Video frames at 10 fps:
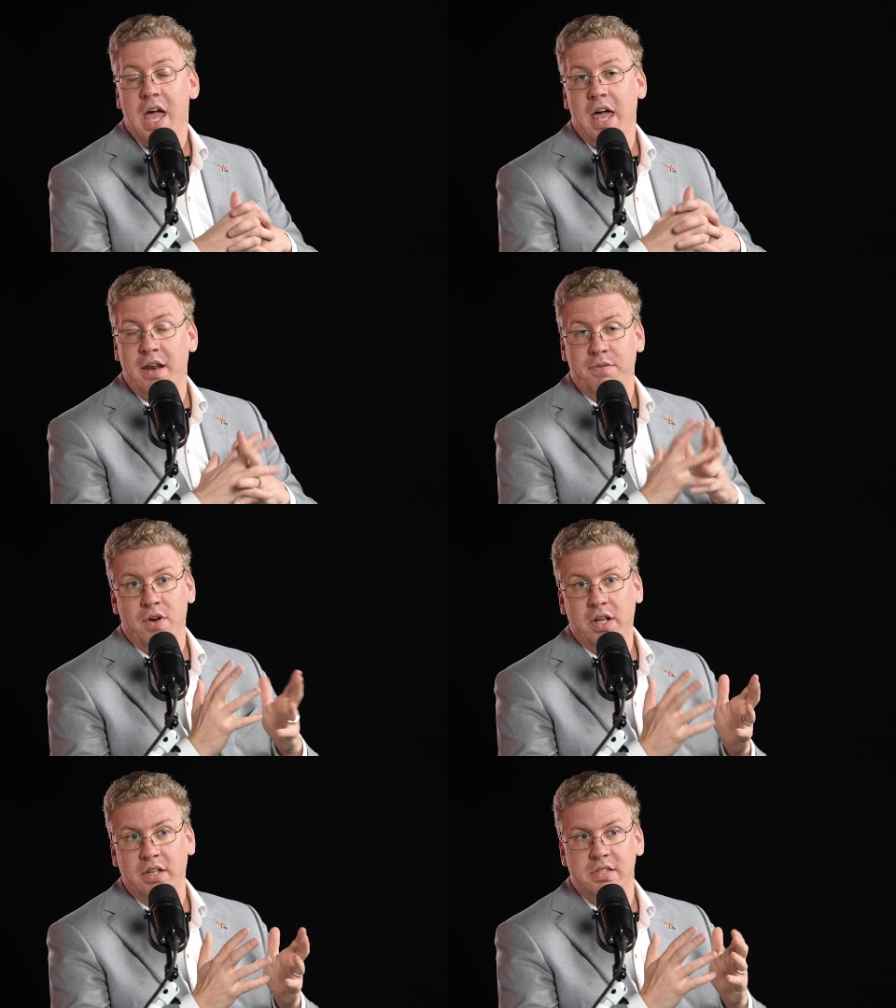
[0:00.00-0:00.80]
And
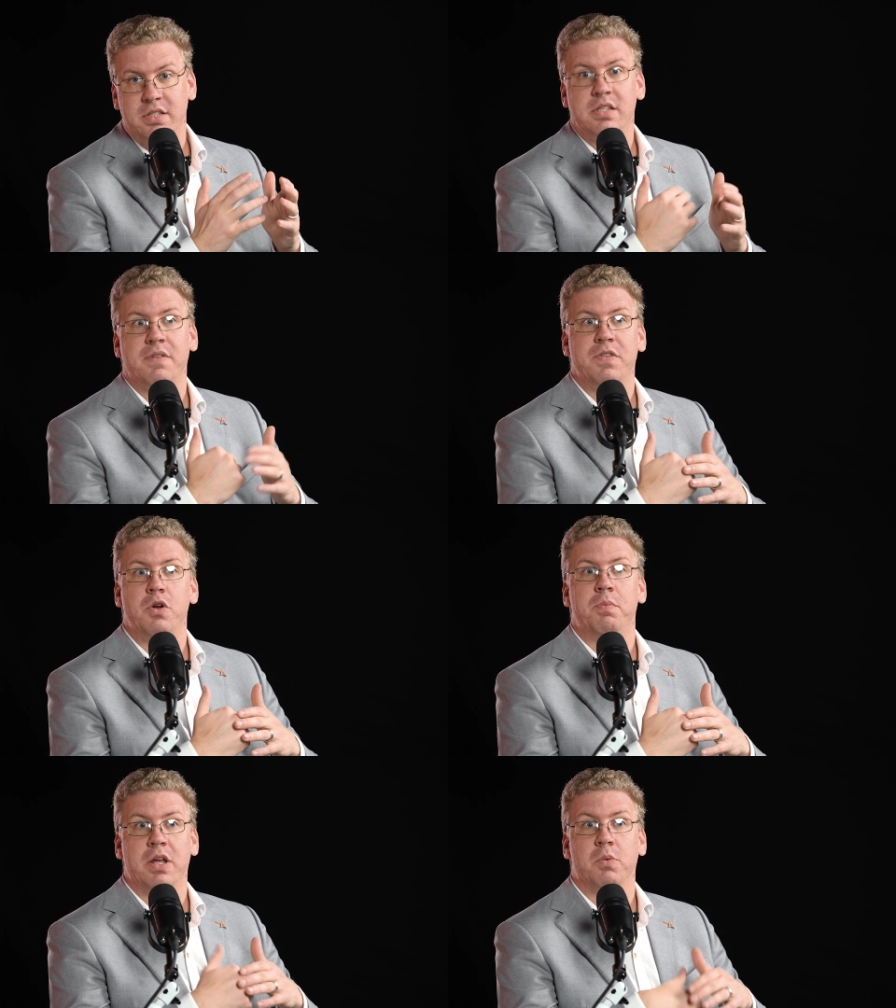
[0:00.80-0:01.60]
frankly, stuff that
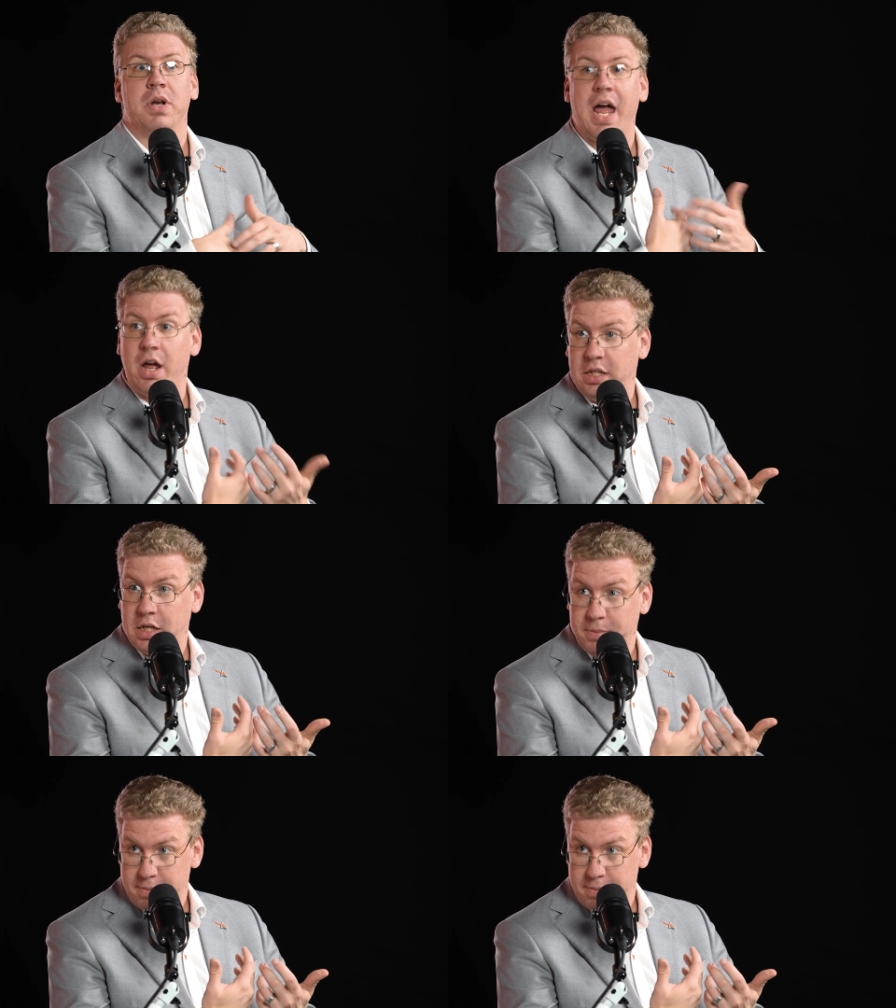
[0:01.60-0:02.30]
you'll be able to rely on a little bit